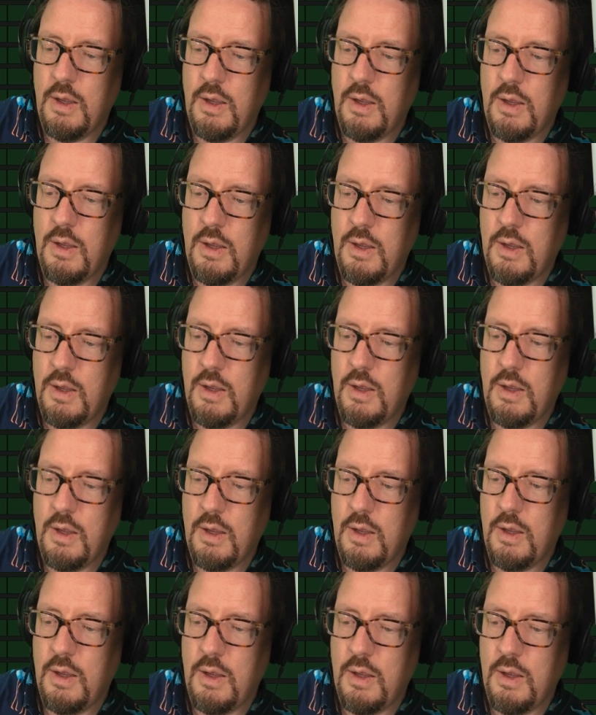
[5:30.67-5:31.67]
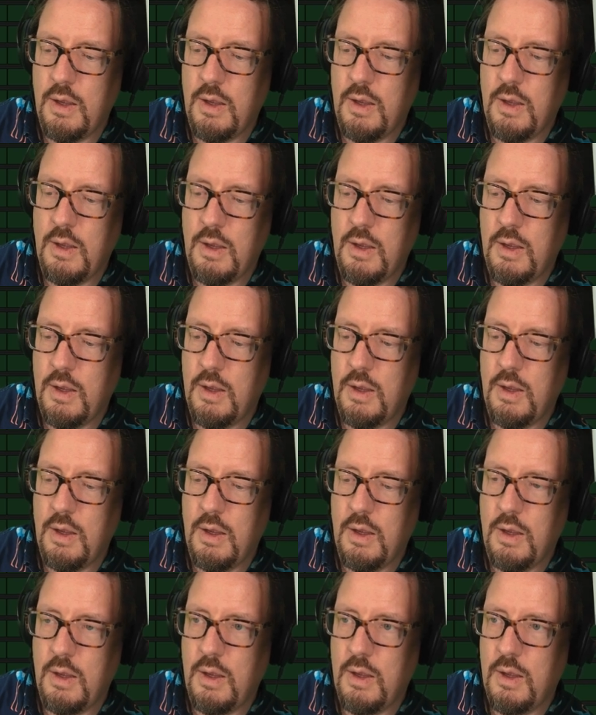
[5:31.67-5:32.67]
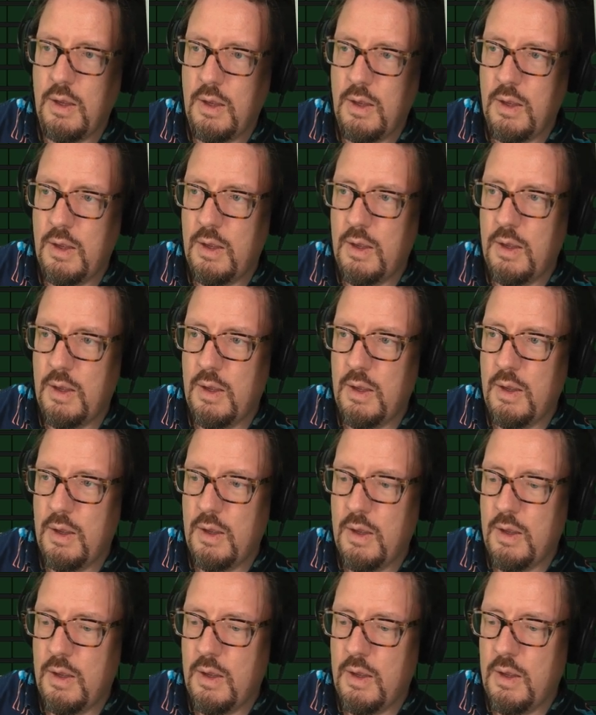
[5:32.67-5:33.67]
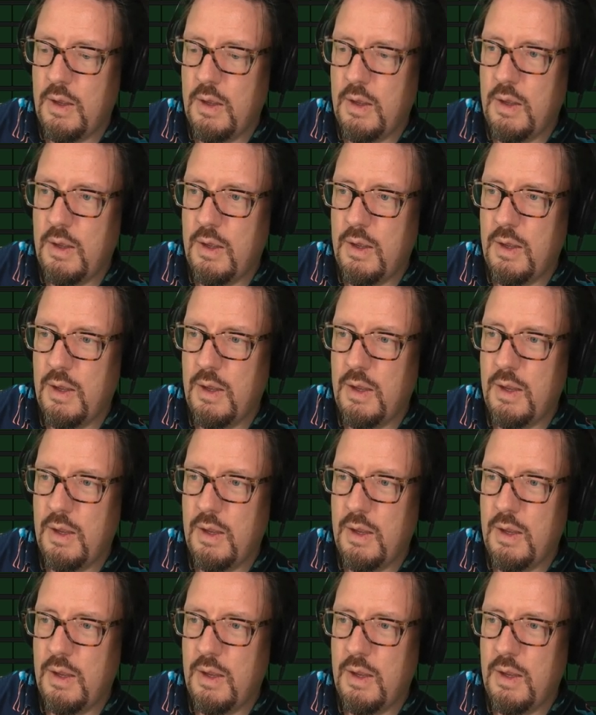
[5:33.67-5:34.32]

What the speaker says: [no speech]